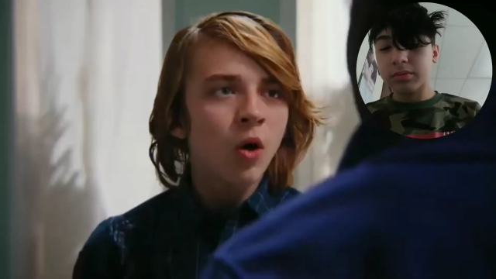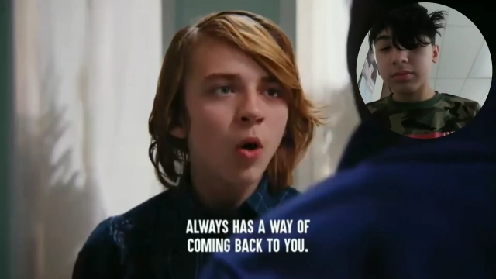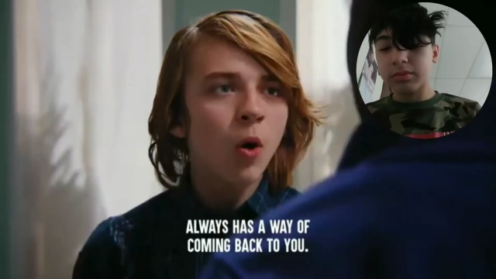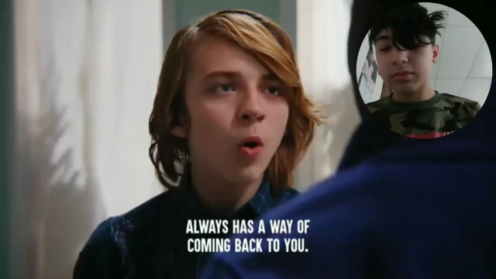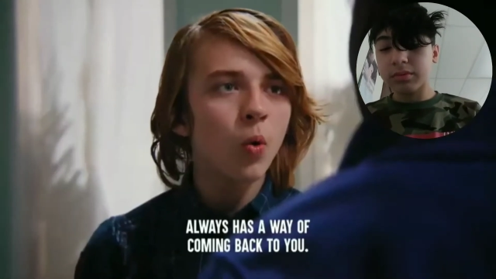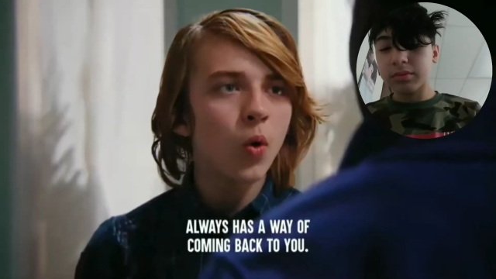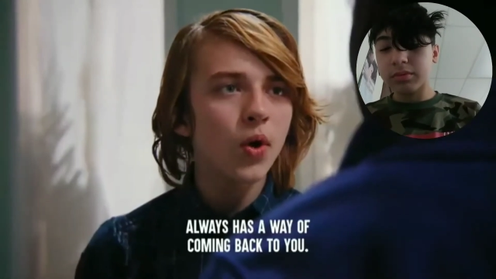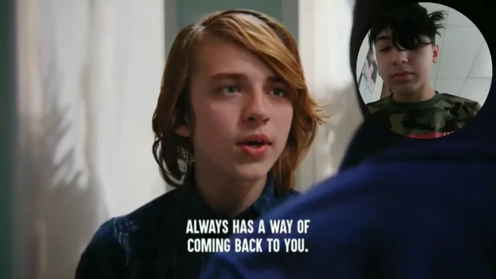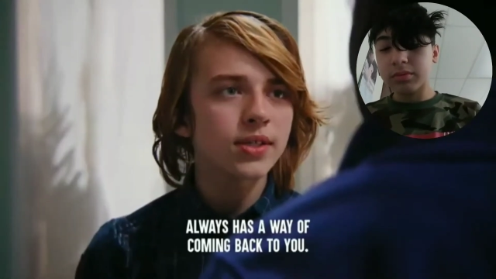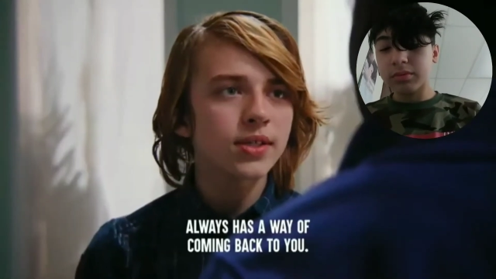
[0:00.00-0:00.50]

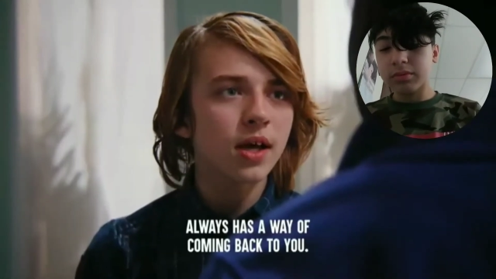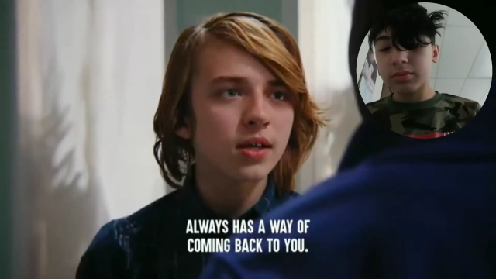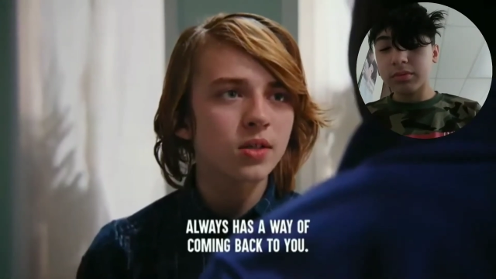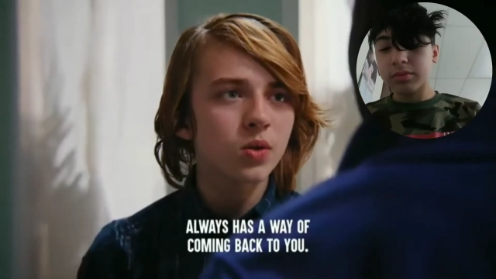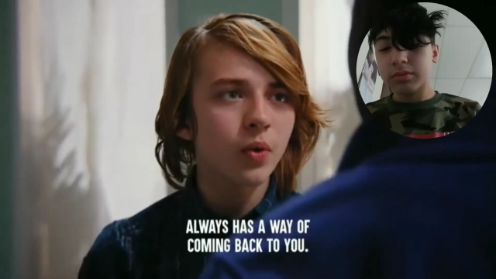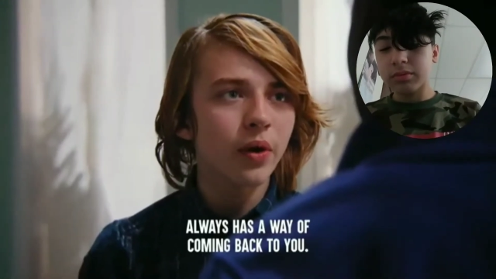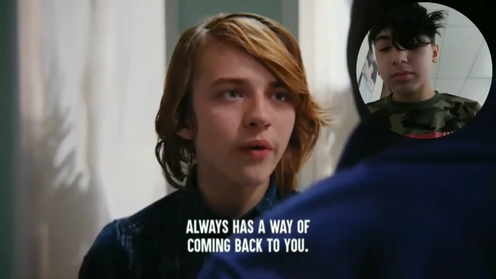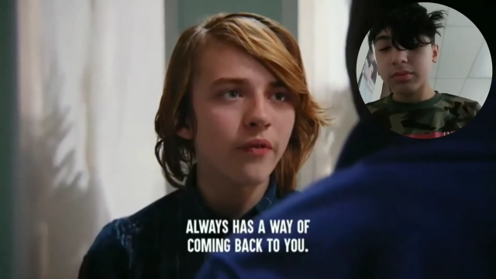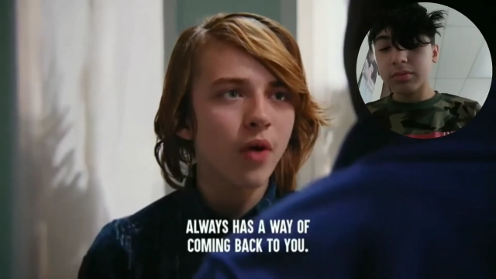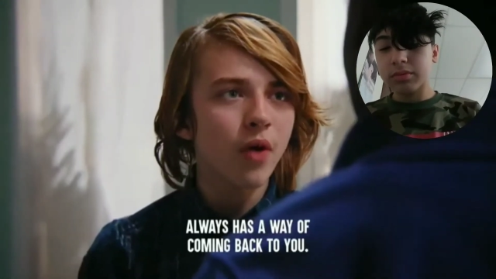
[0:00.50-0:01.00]
Speaker 1: always
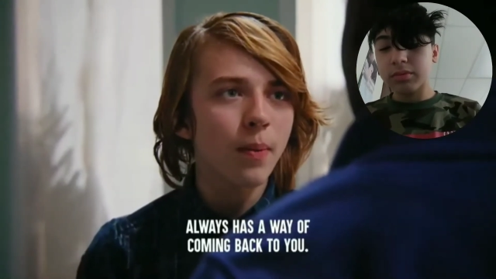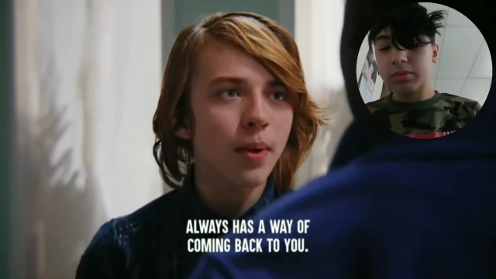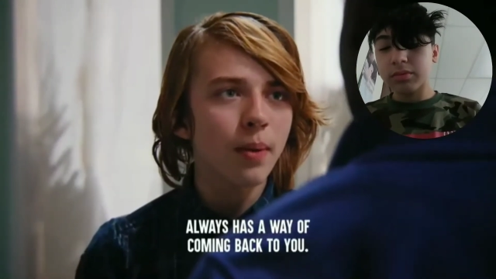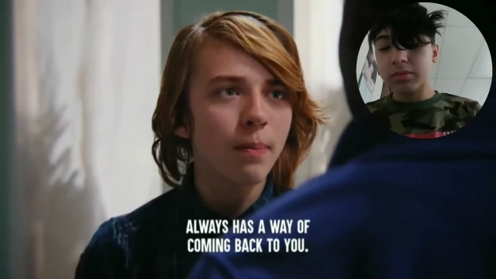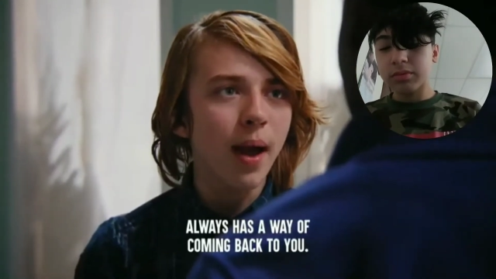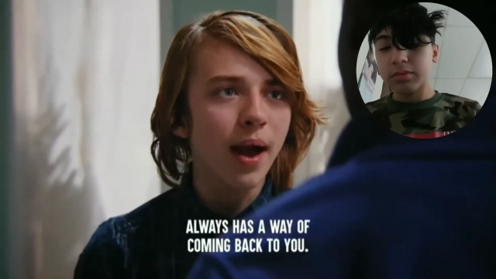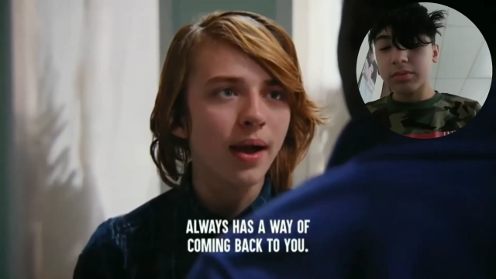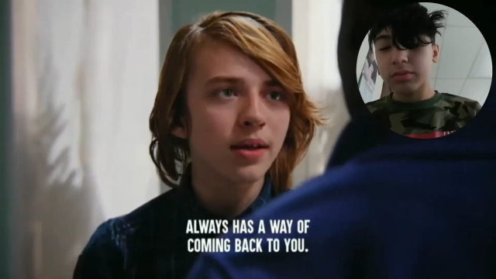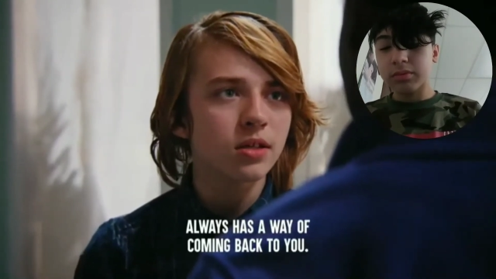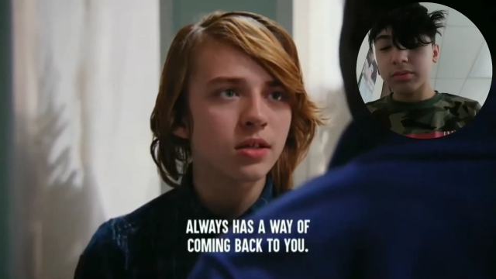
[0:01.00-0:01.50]
has a way of
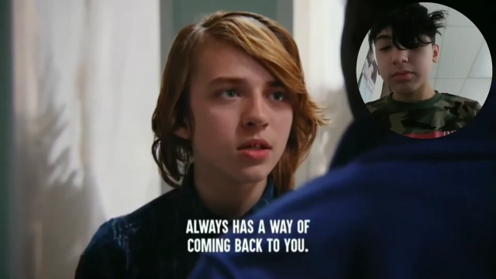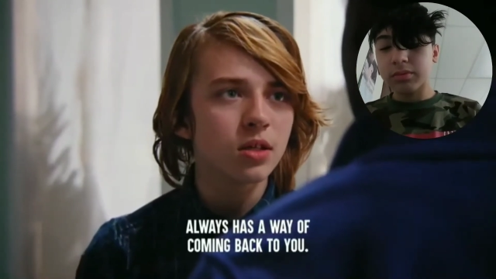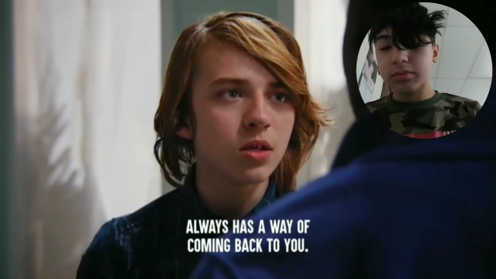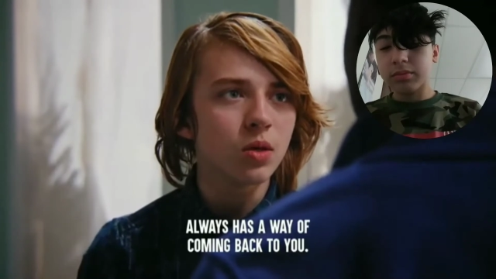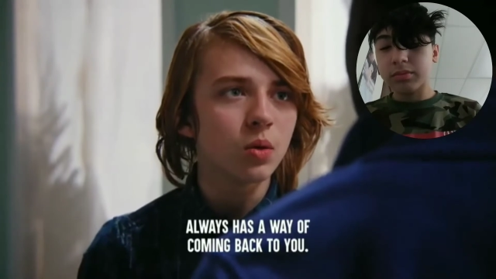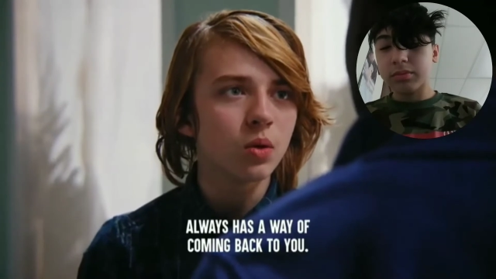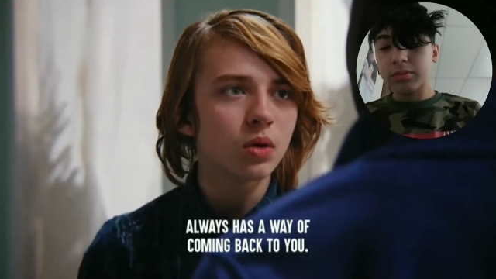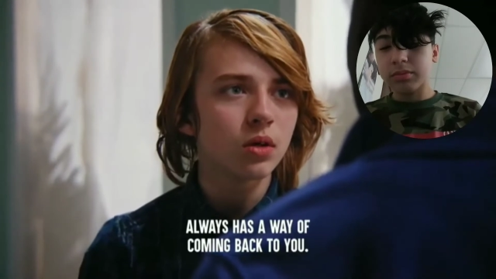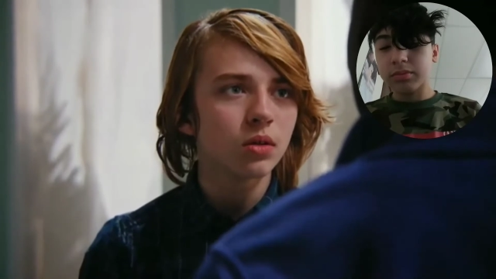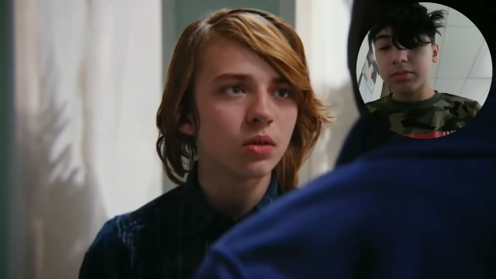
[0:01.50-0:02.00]
coming back to
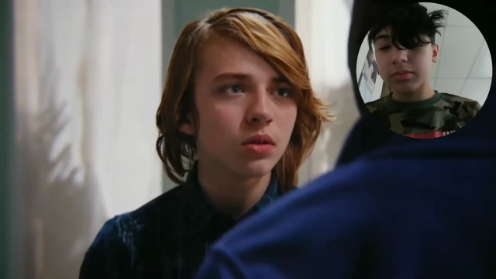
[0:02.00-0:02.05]
you.